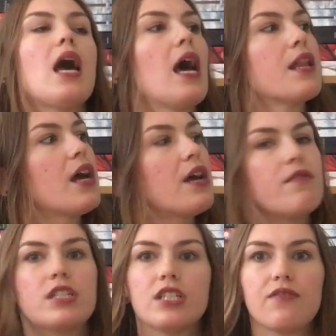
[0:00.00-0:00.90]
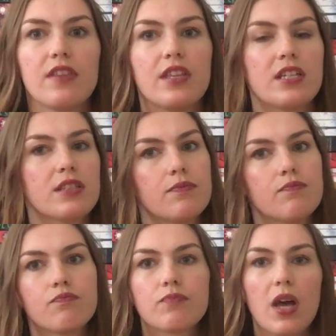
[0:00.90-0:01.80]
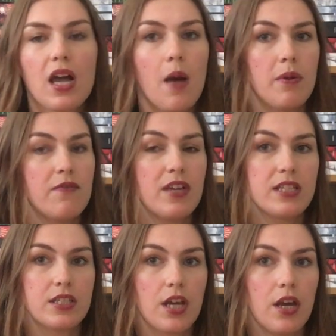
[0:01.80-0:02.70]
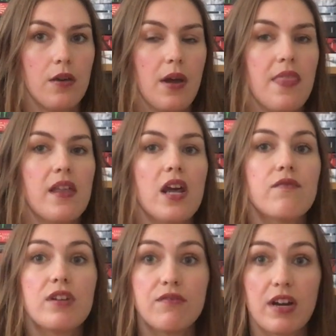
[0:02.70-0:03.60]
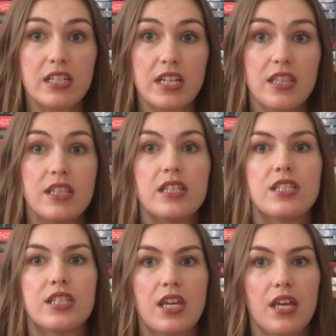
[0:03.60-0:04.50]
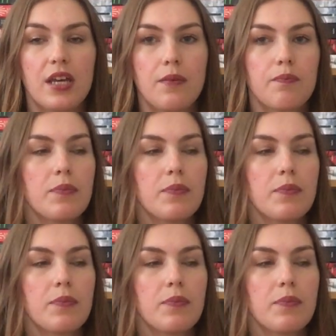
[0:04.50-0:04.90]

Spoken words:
And I originally read this a couple of years ago, and then I reread it this year.